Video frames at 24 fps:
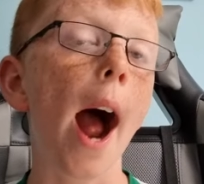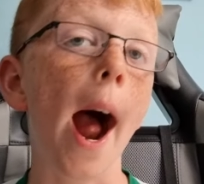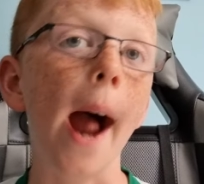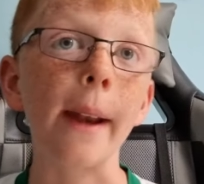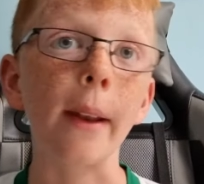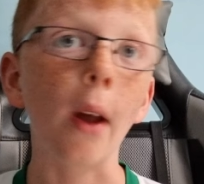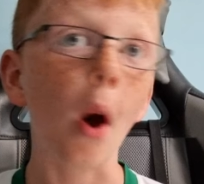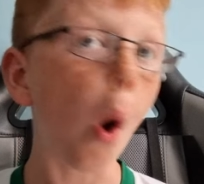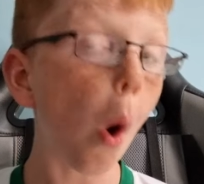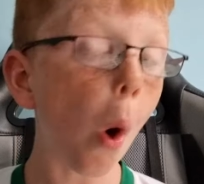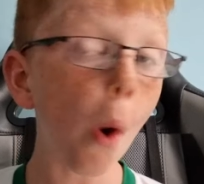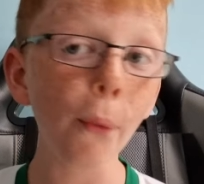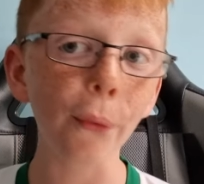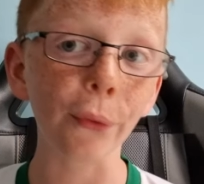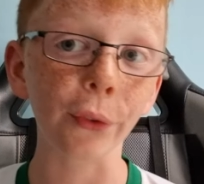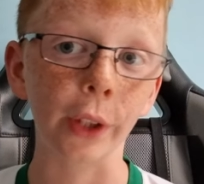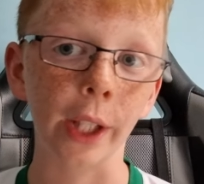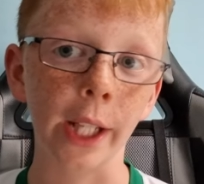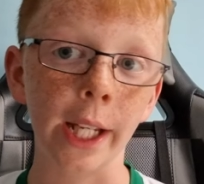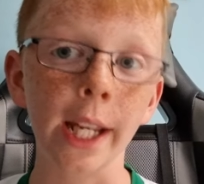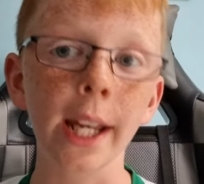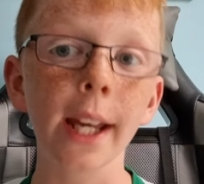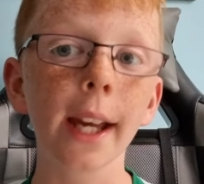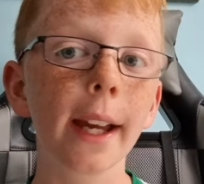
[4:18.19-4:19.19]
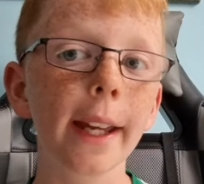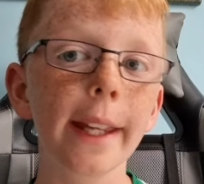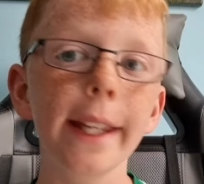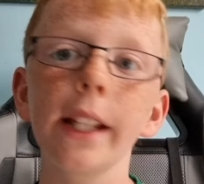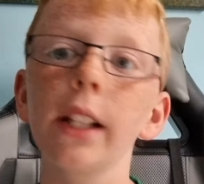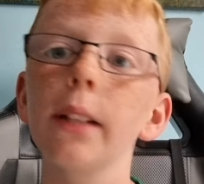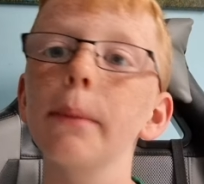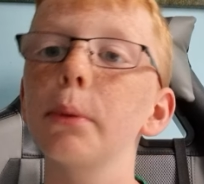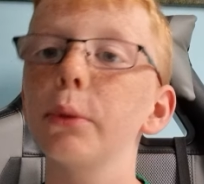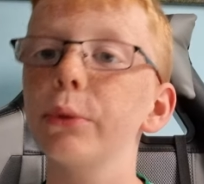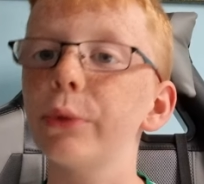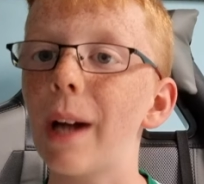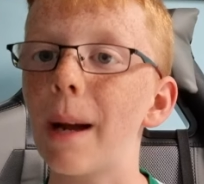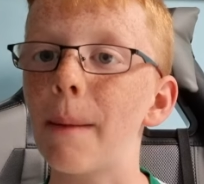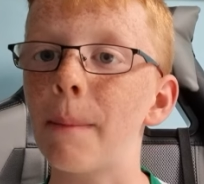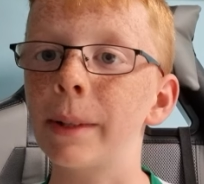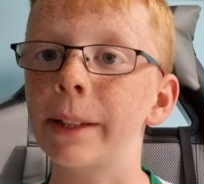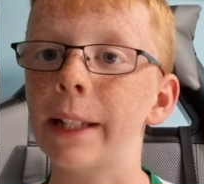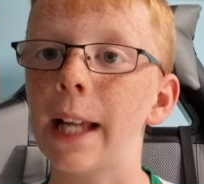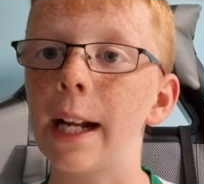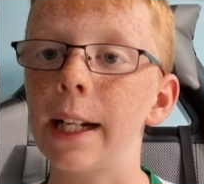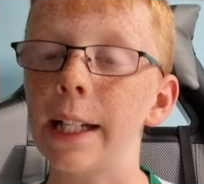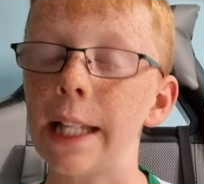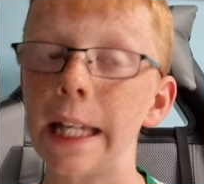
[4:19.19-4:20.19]
And hopefully, Ylber
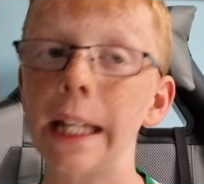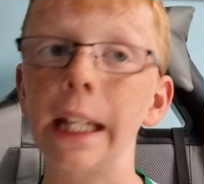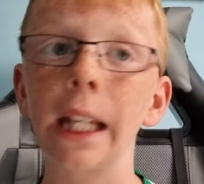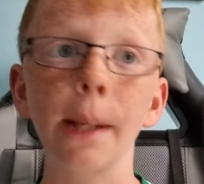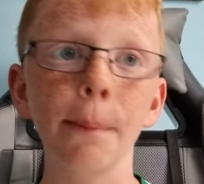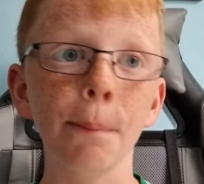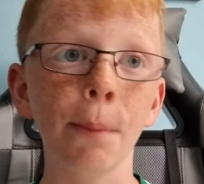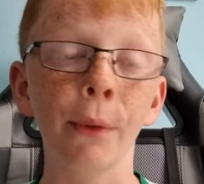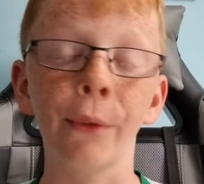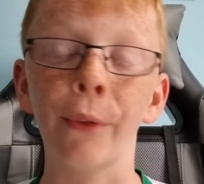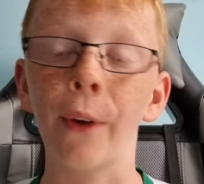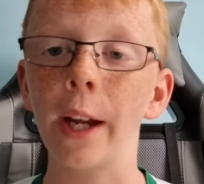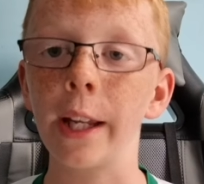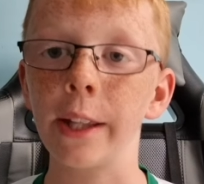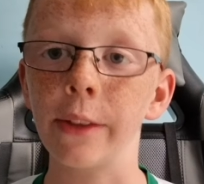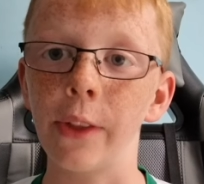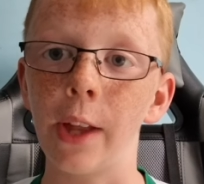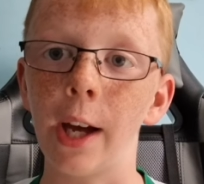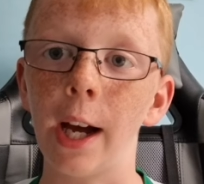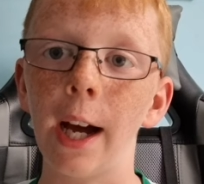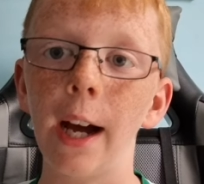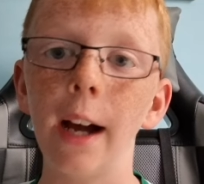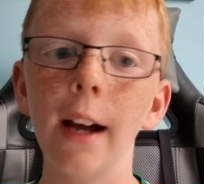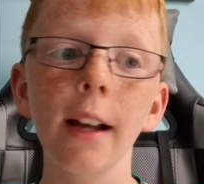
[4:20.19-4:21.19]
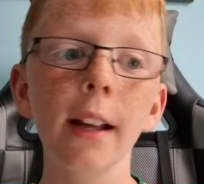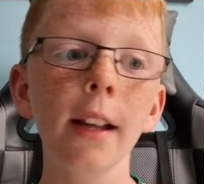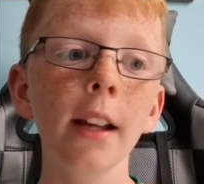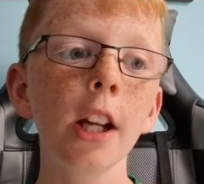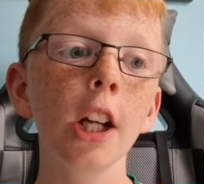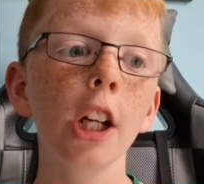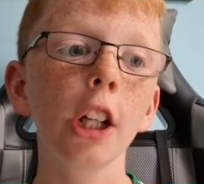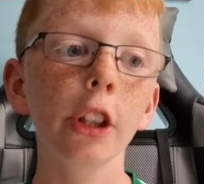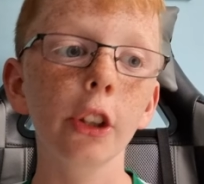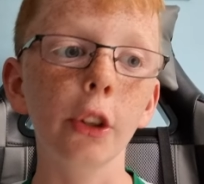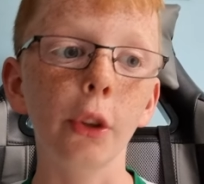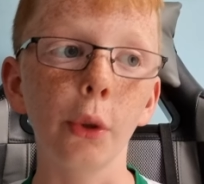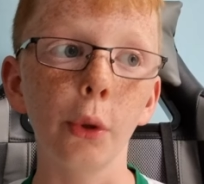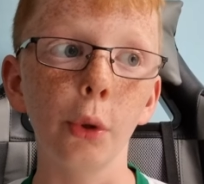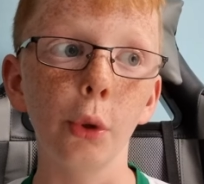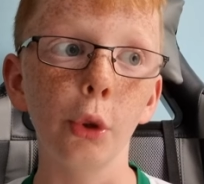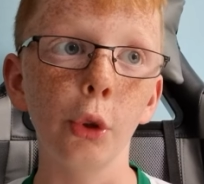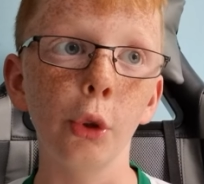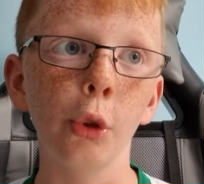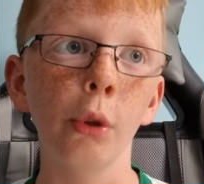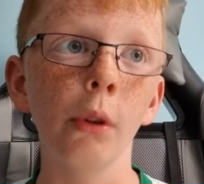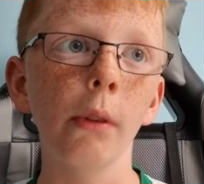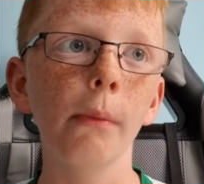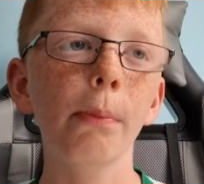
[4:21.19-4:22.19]
Ramadani can provide that
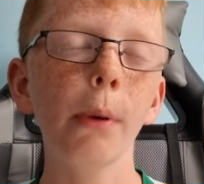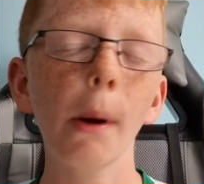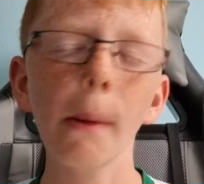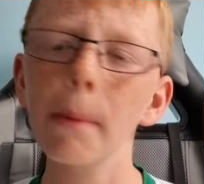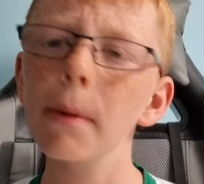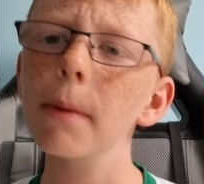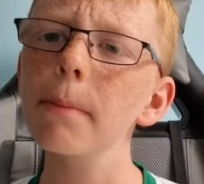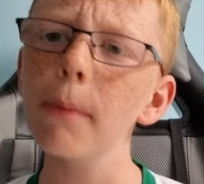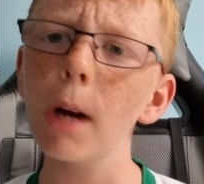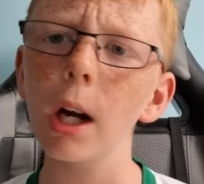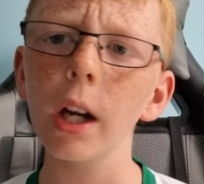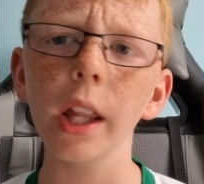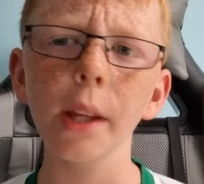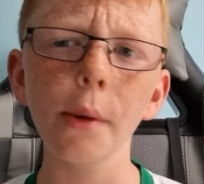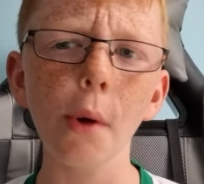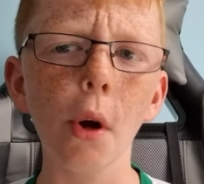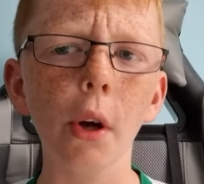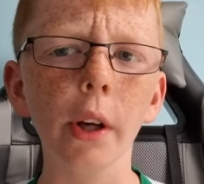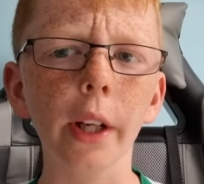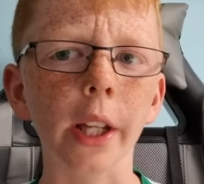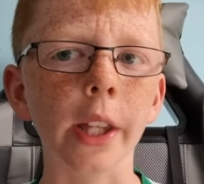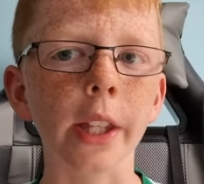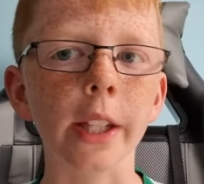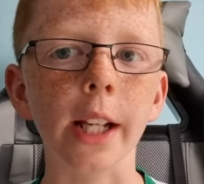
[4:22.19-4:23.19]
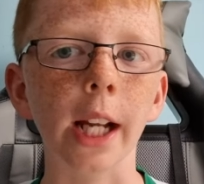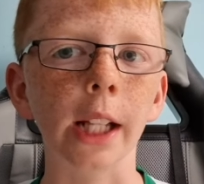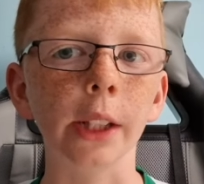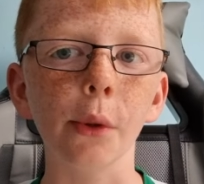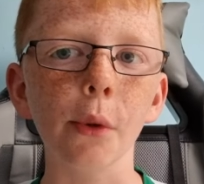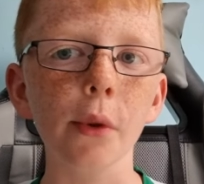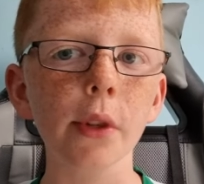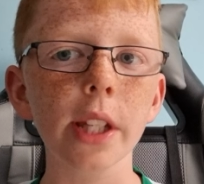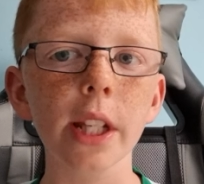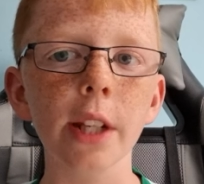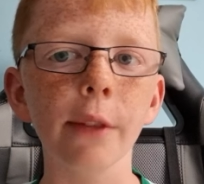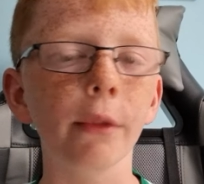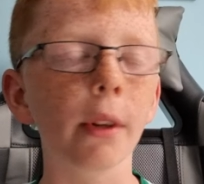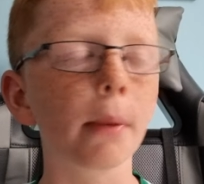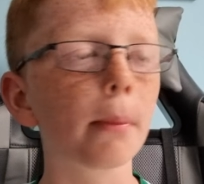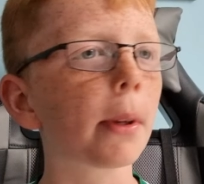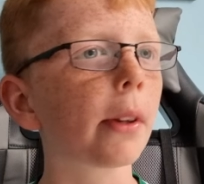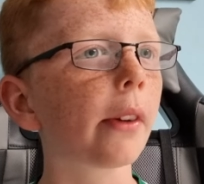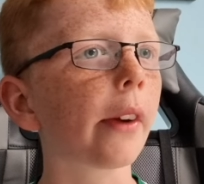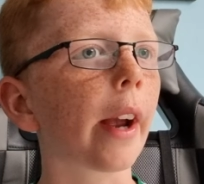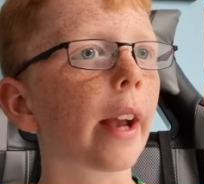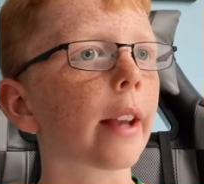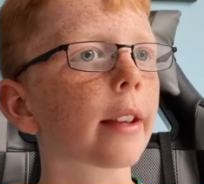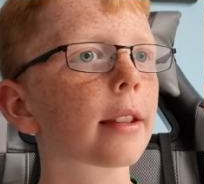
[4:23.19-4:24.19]
to probably Marley Watkins. I don't see
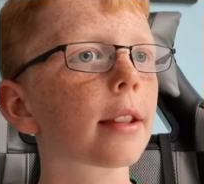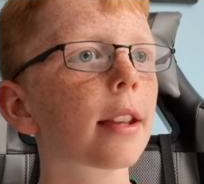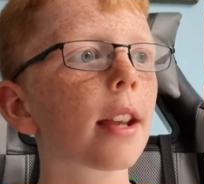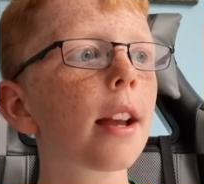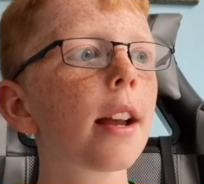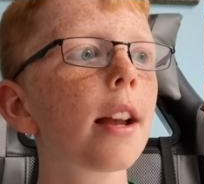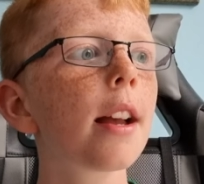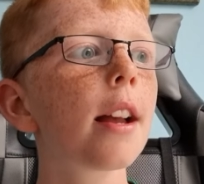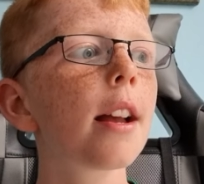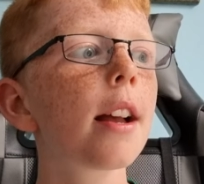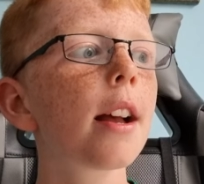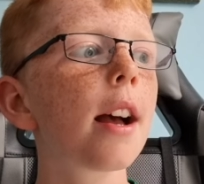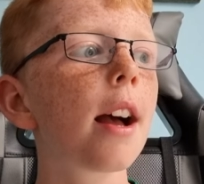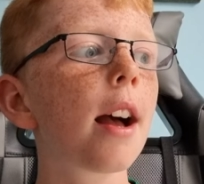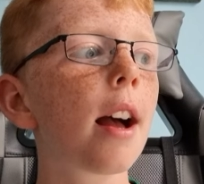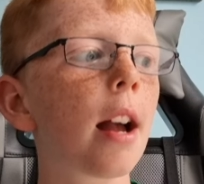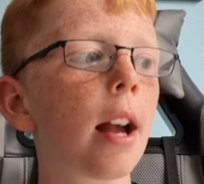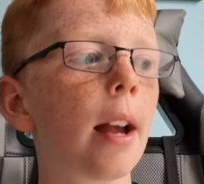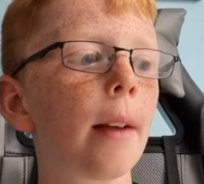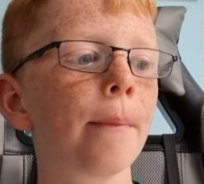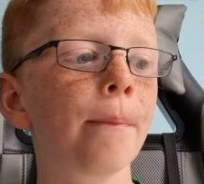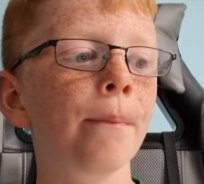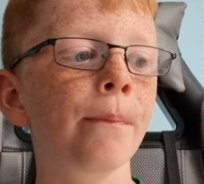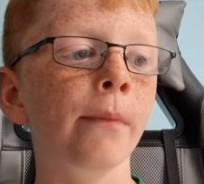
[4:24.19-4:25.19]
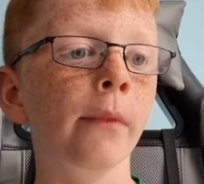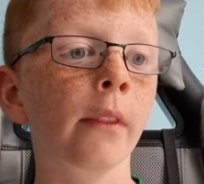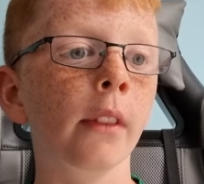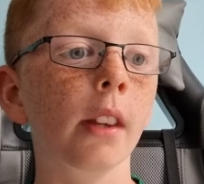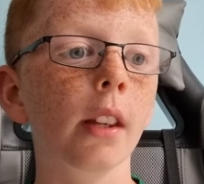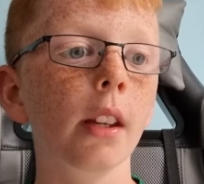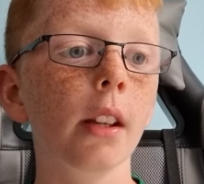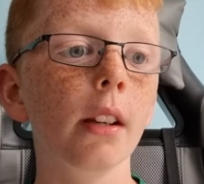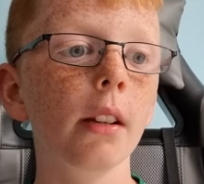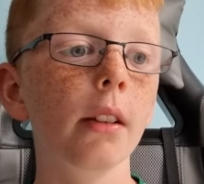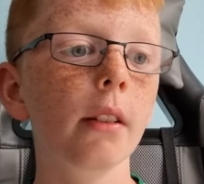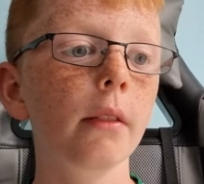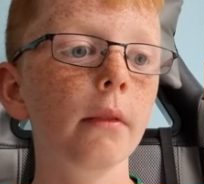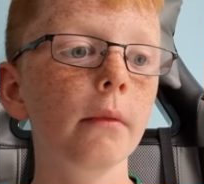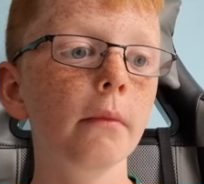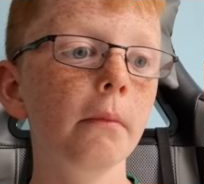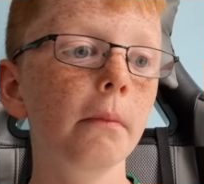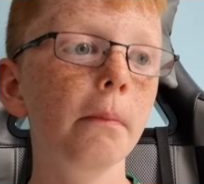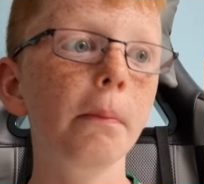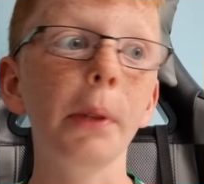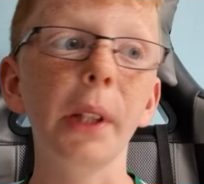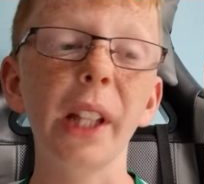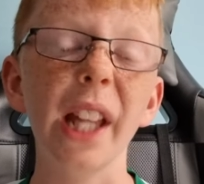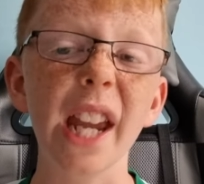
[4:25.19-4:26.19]
Ramirez um,
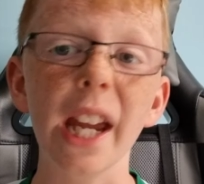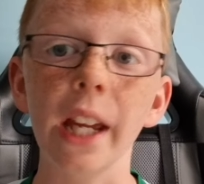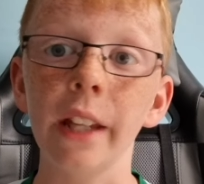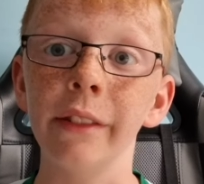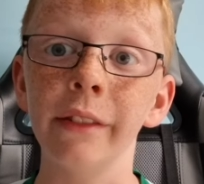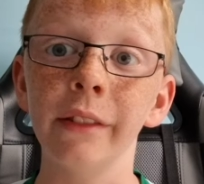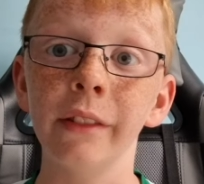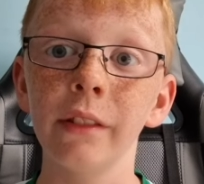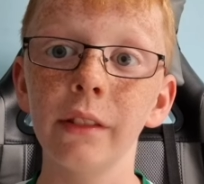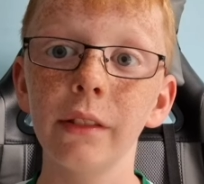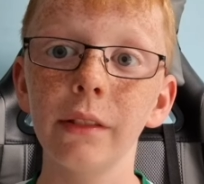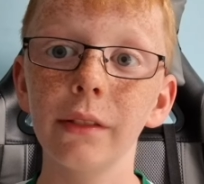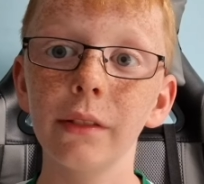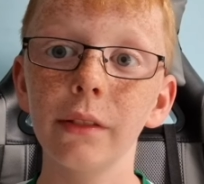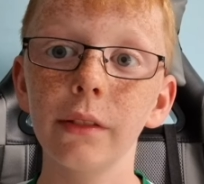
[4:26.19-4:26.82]
playing